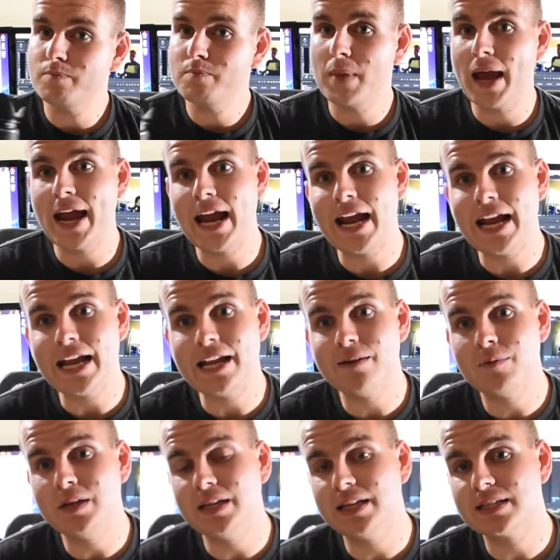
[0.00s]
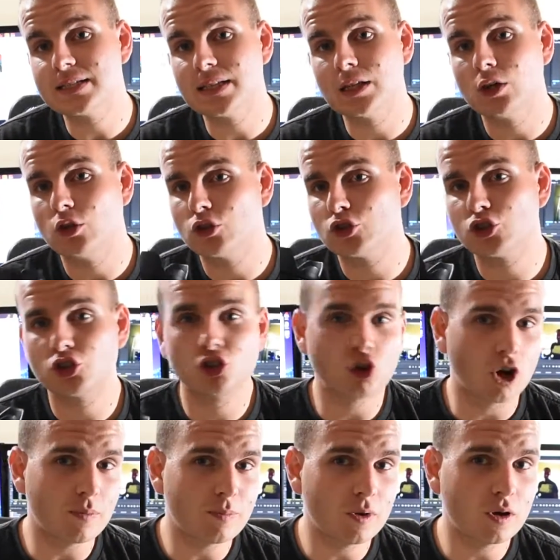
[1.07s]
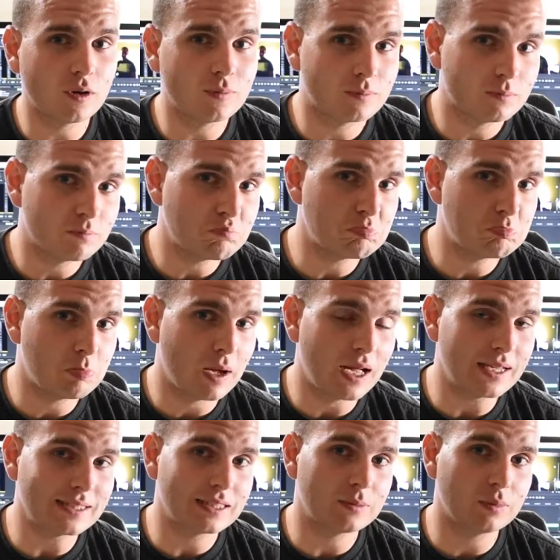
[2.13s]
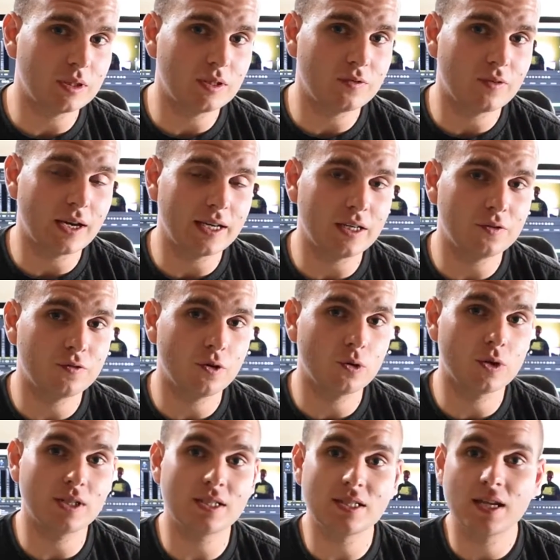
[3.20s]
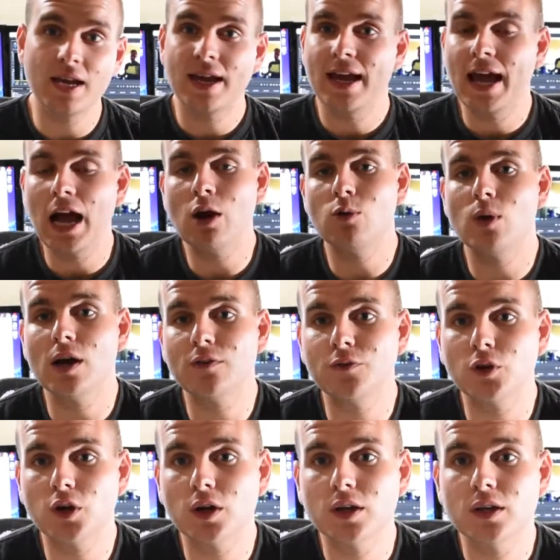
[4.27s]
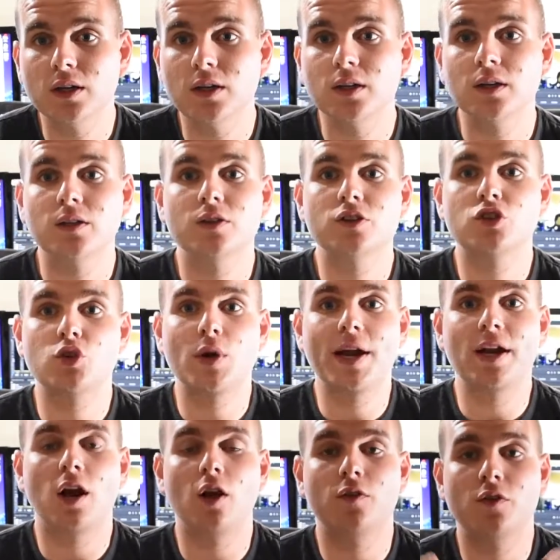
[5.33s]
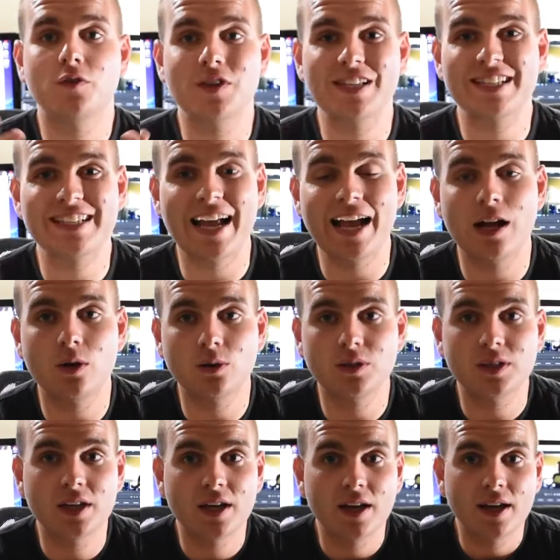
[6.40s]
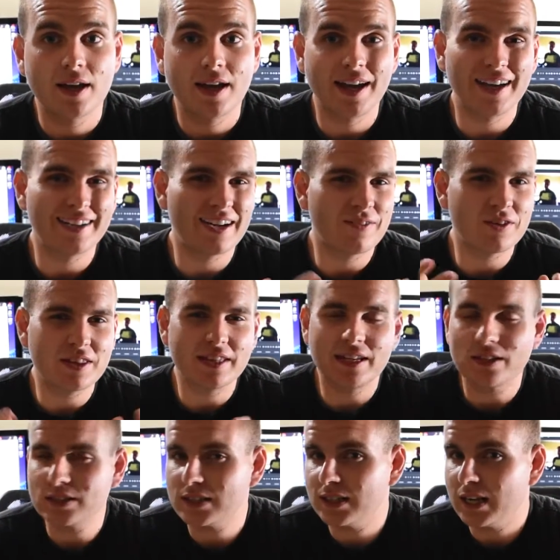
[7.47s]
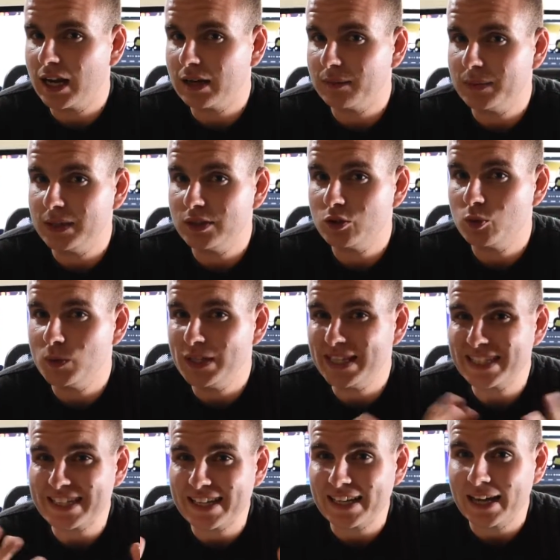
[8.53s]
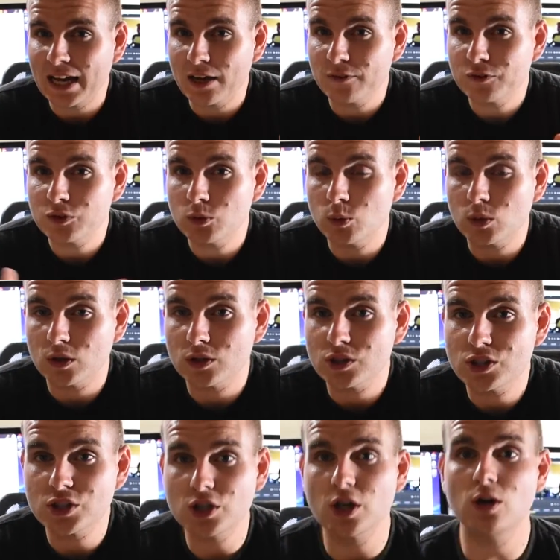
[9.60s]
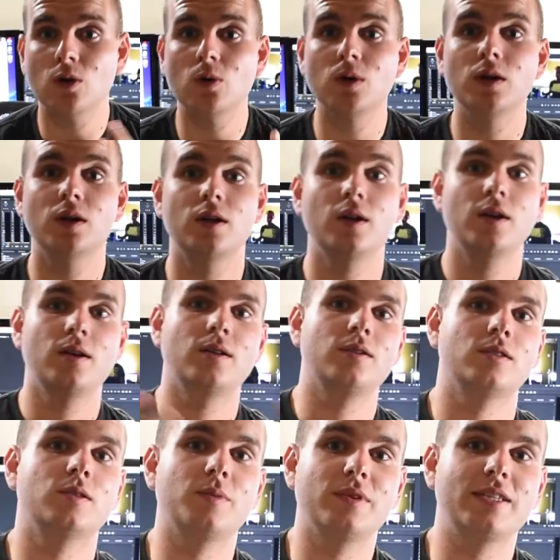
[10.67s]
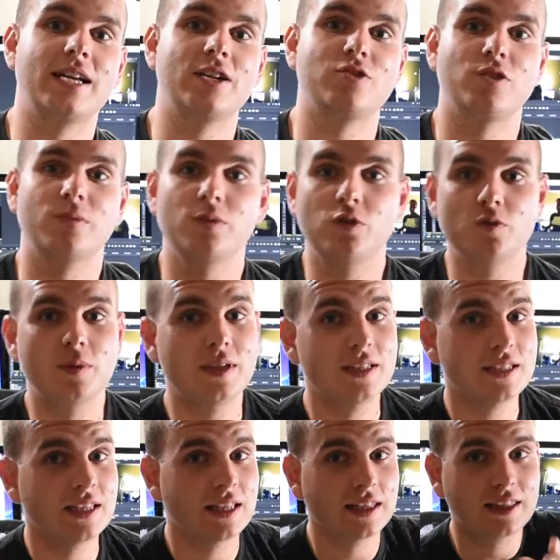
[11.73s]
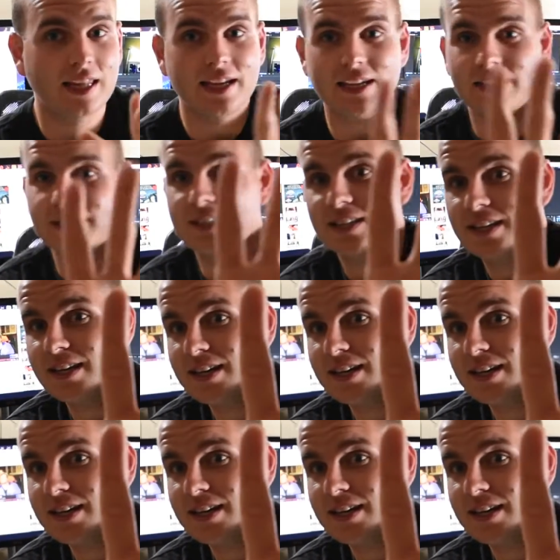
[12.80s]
maybe gets a little sharper, possibly finding focus. However, the trade-off of the sound and everything else can kind of be tweaked afterwards. So, some exaggerated movements, let it